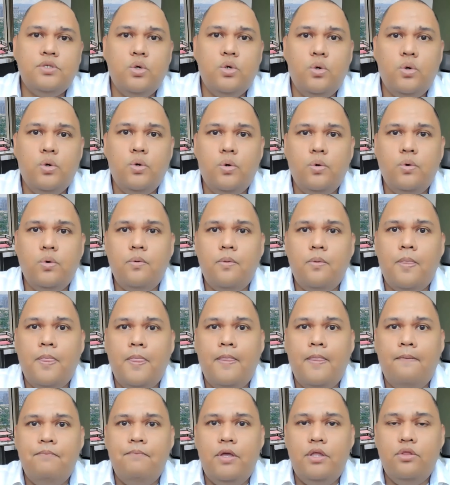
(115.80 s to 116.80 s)
So
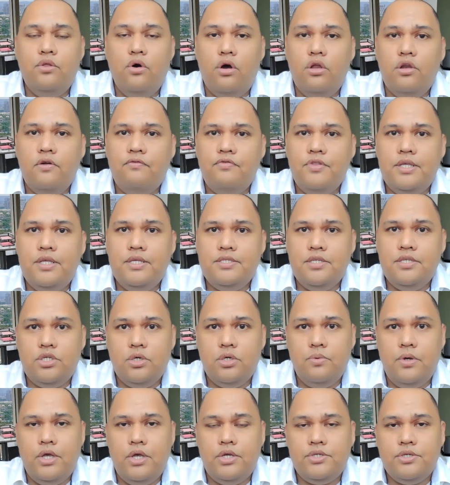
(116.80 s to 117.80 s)
in all of these
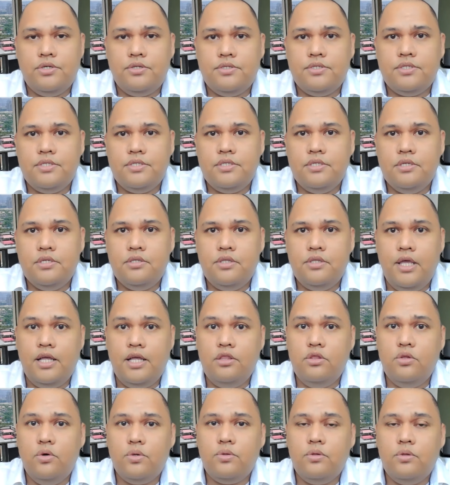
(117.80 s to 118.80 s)
situations,
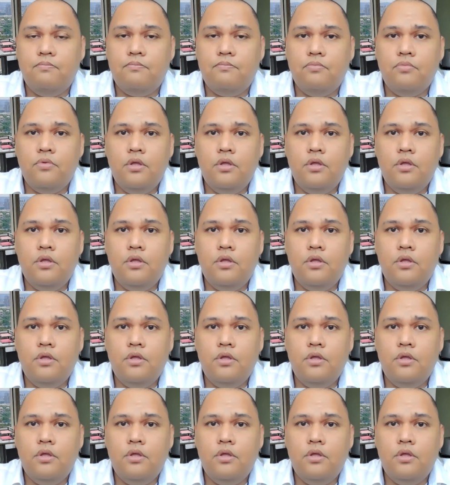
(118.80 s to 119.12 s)
take note,